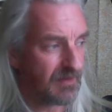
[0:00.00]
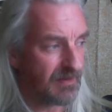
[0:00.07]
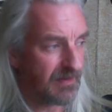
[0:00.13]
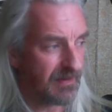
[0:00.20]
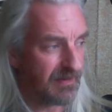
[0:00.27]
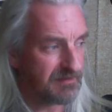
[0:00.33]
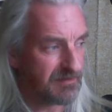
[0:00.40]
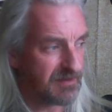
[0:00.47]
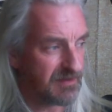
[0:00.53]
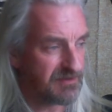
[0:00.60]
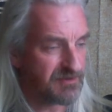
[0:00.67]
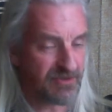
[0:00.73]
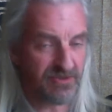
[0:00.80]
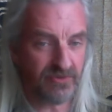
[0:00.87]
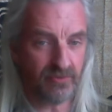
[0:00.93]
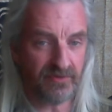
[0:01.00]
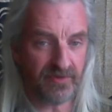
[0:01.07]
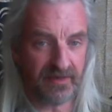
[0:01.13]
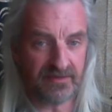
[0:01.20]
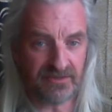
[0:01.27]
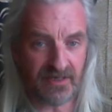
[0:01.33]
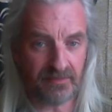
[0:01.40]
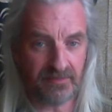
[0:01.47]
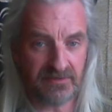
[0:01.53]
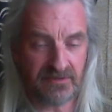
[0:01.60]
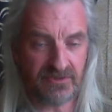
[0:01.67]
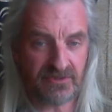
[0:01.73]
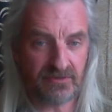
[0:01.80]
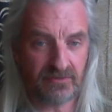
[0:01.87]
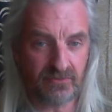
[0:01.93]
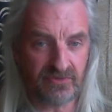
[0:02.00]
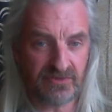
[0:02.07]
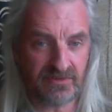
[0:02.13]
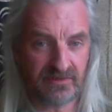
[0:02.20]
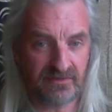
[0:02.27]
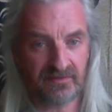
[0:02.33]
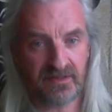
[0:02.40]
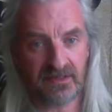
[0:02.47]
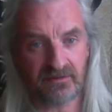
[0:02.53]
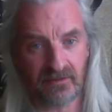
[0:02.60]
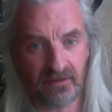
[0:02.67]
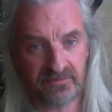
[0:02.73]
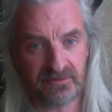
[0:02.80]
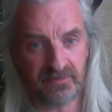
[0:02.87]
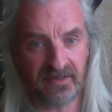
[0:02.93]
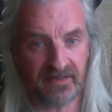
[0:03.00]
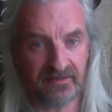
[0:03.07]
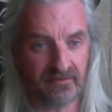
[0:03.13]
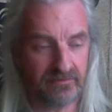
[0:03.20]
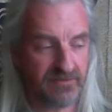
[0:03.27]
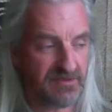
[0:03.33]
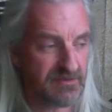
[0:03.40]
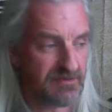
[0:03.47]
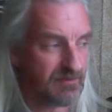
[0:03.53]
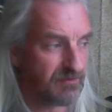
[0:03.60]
And kids are taught that in Japanese schools, and then they grow up to be adults.